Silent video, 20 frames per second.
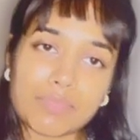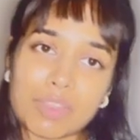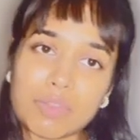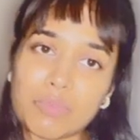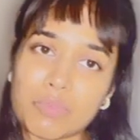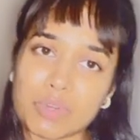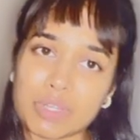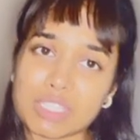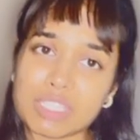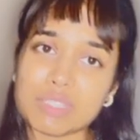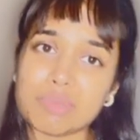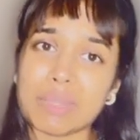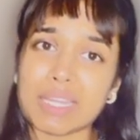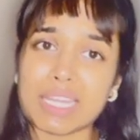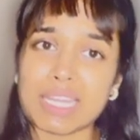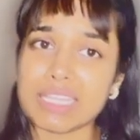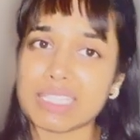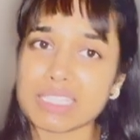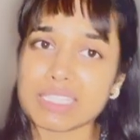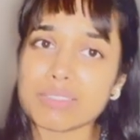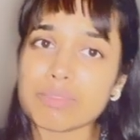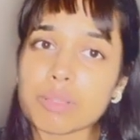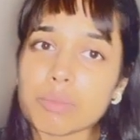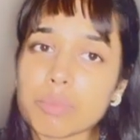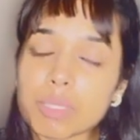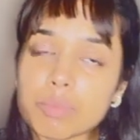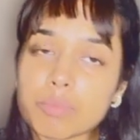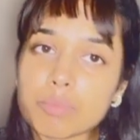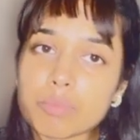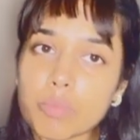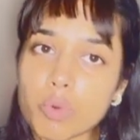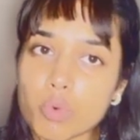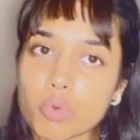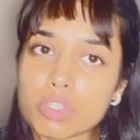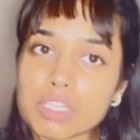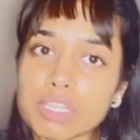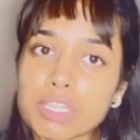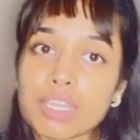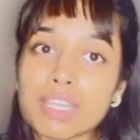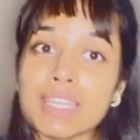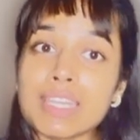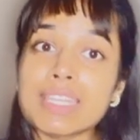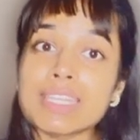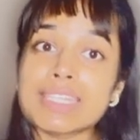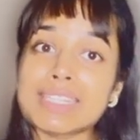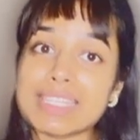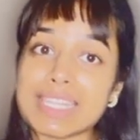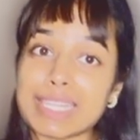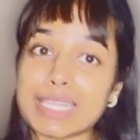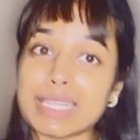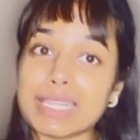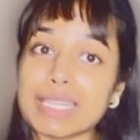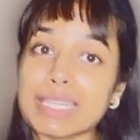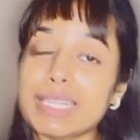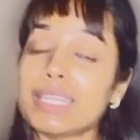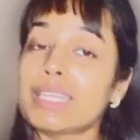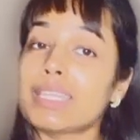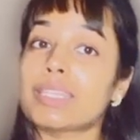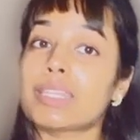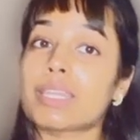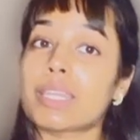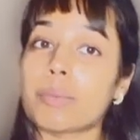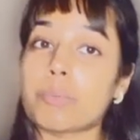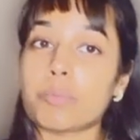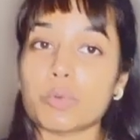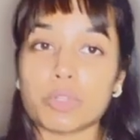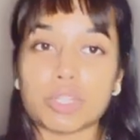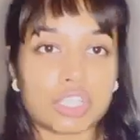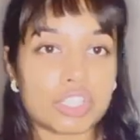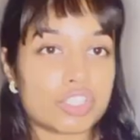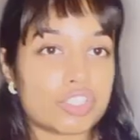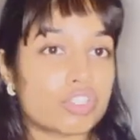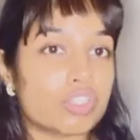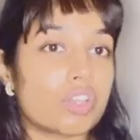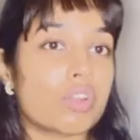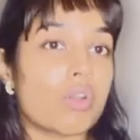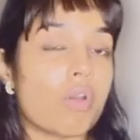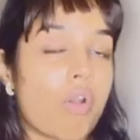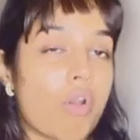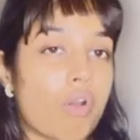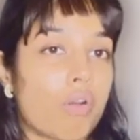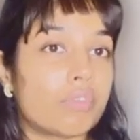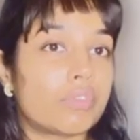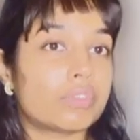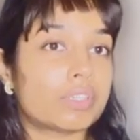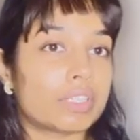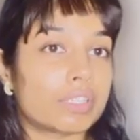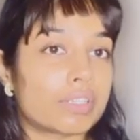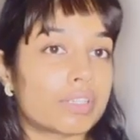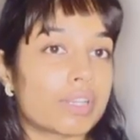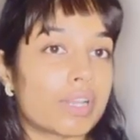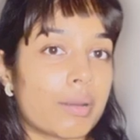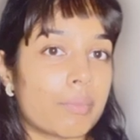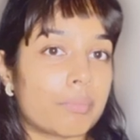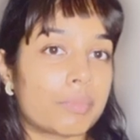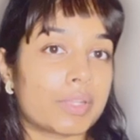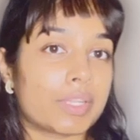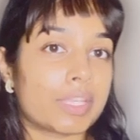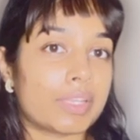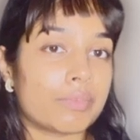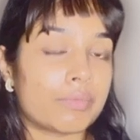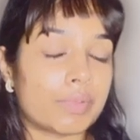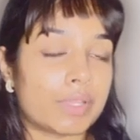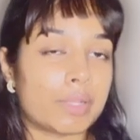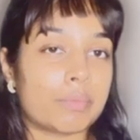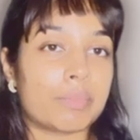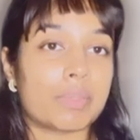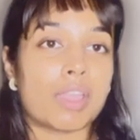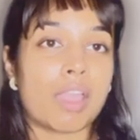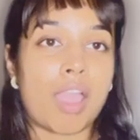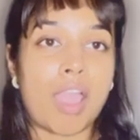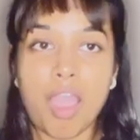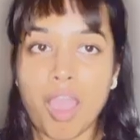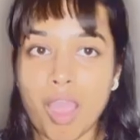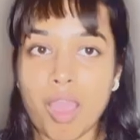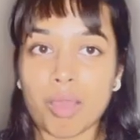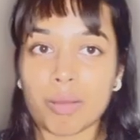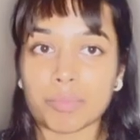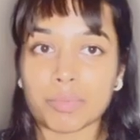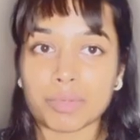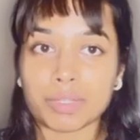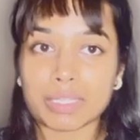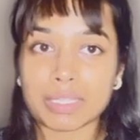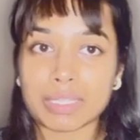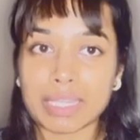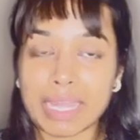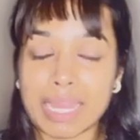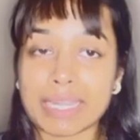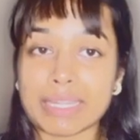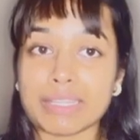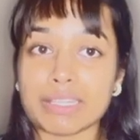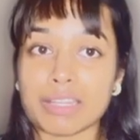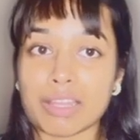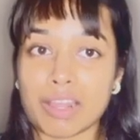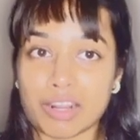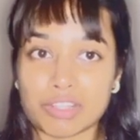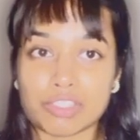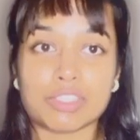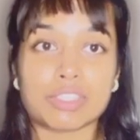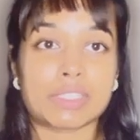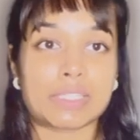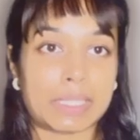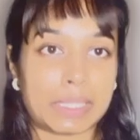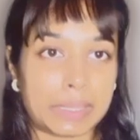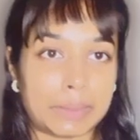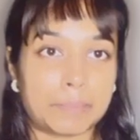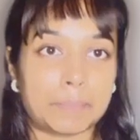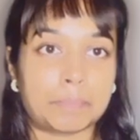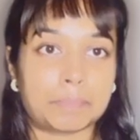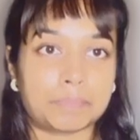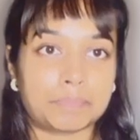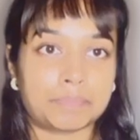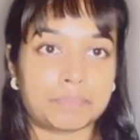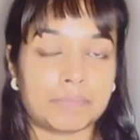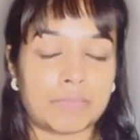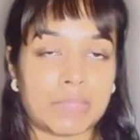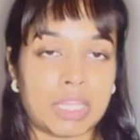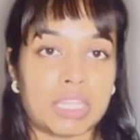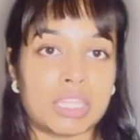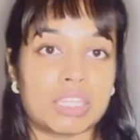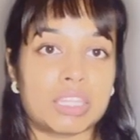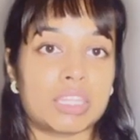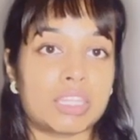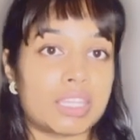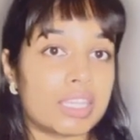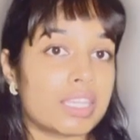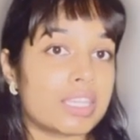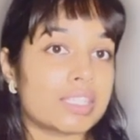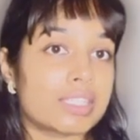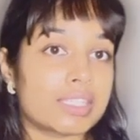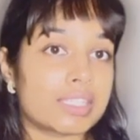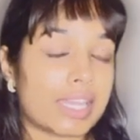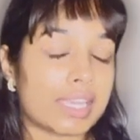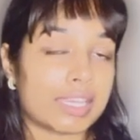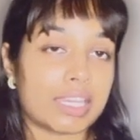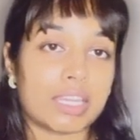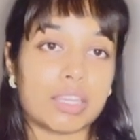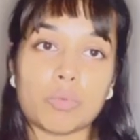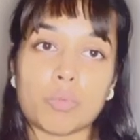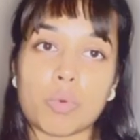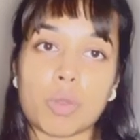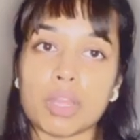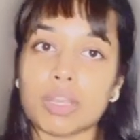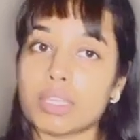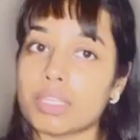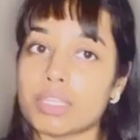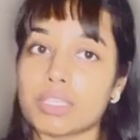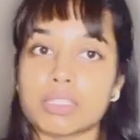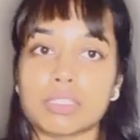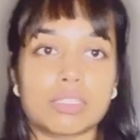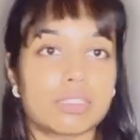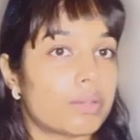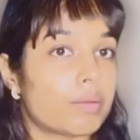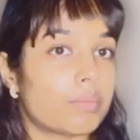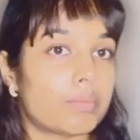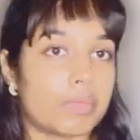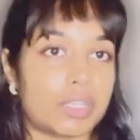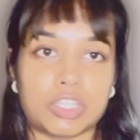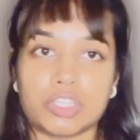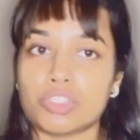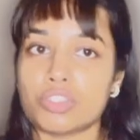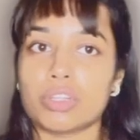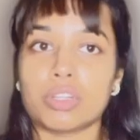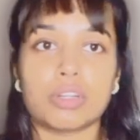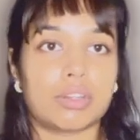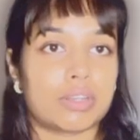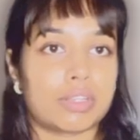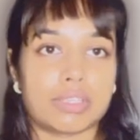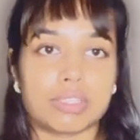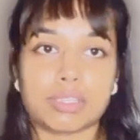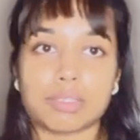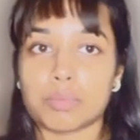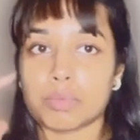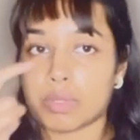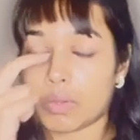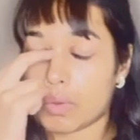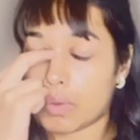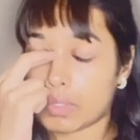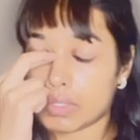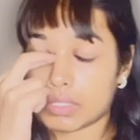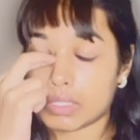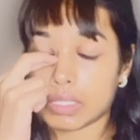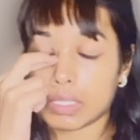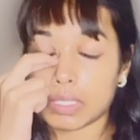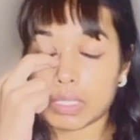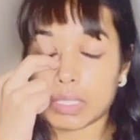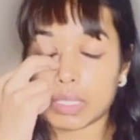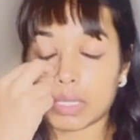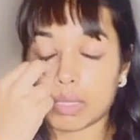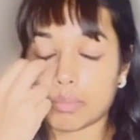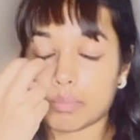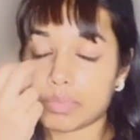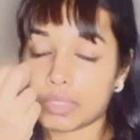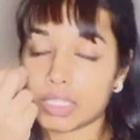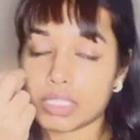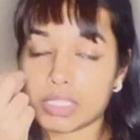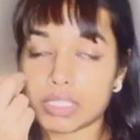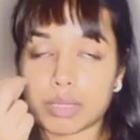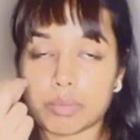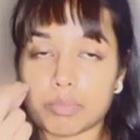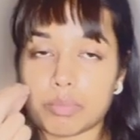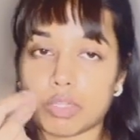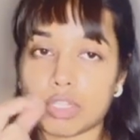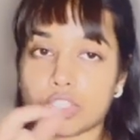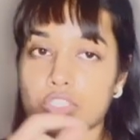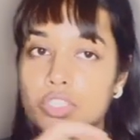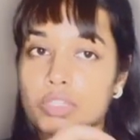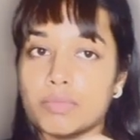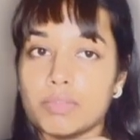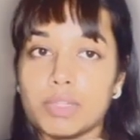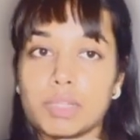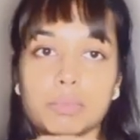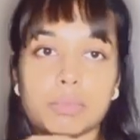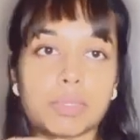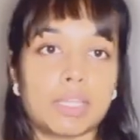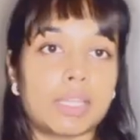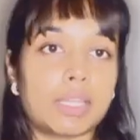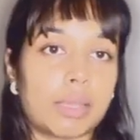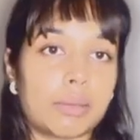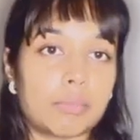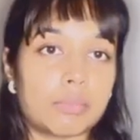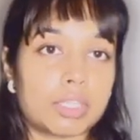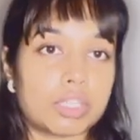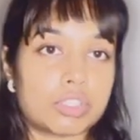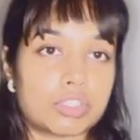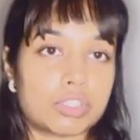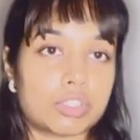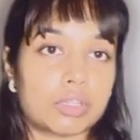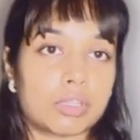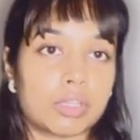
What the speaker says: first, penalties will be imposed. Second, the reputation of the company will be harmed at a large scale. The second one is the major risk, because company's reputation will be damaged.